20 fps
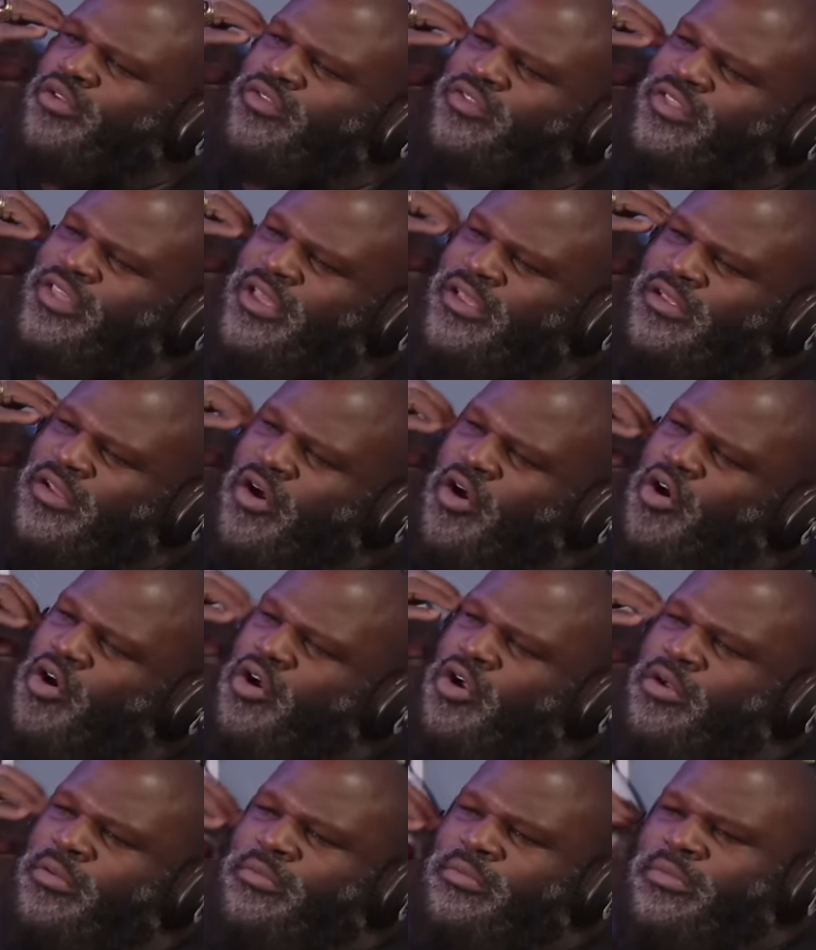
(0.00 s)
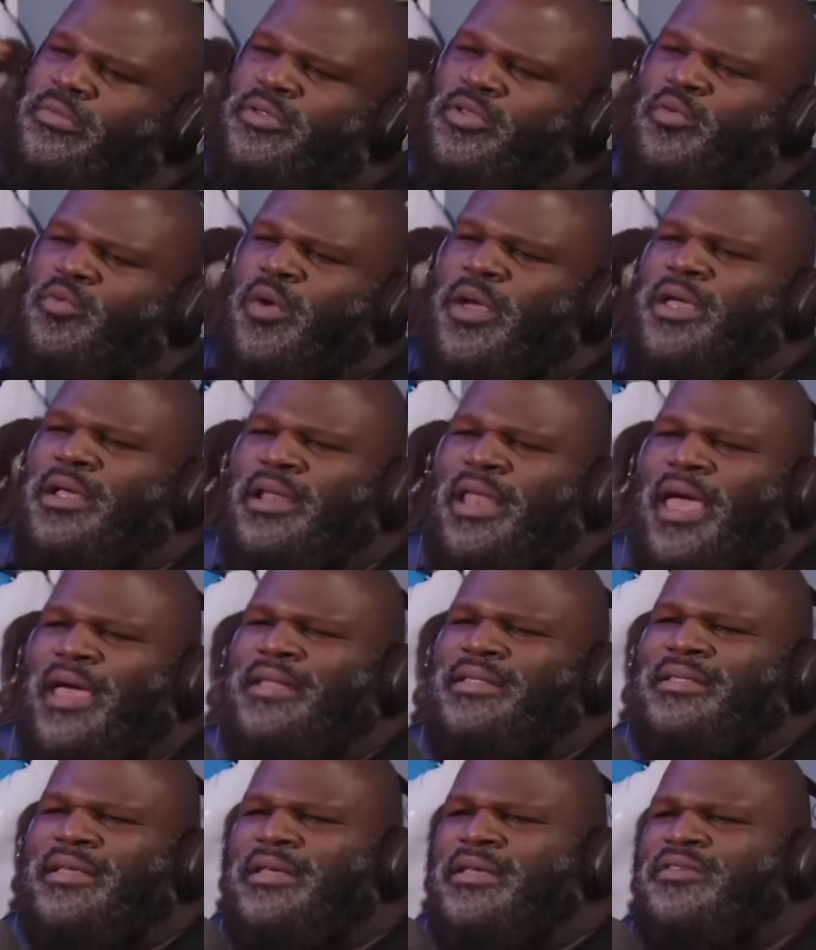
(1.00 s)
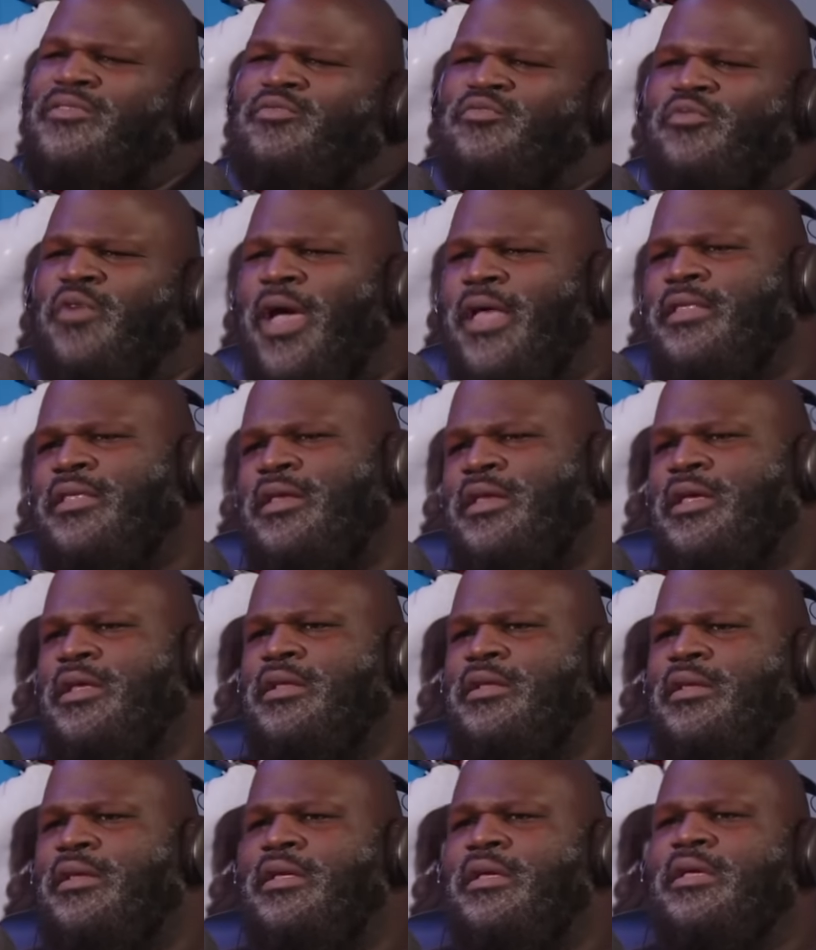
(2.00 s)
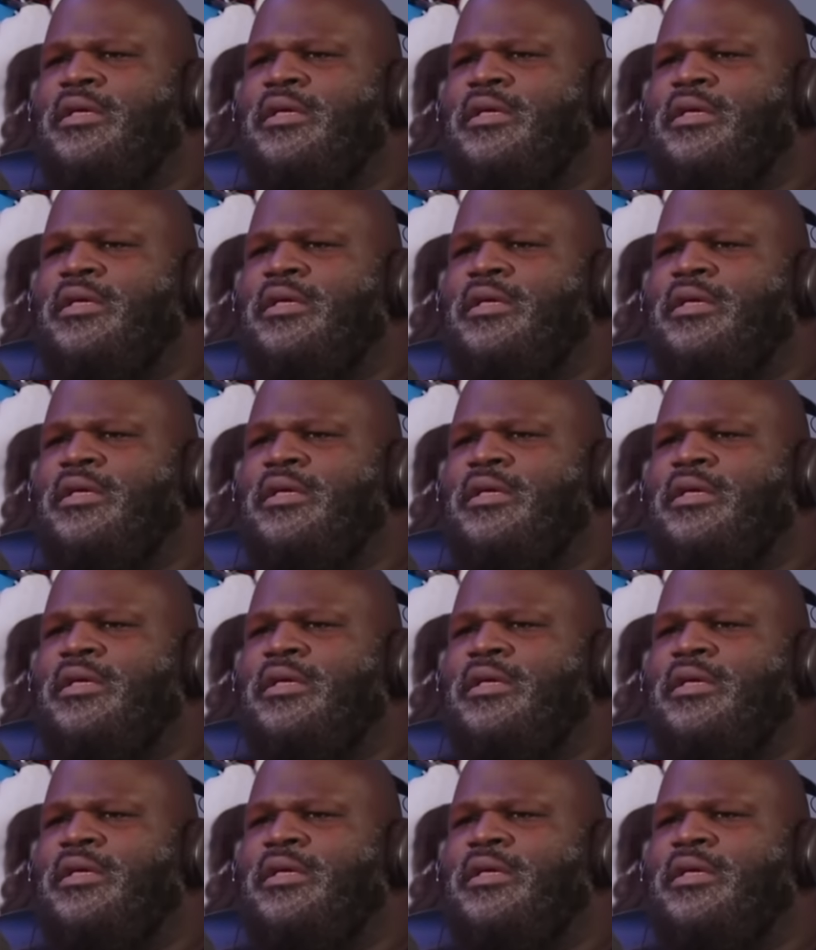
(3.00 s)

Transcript: the arm the way like this rather than,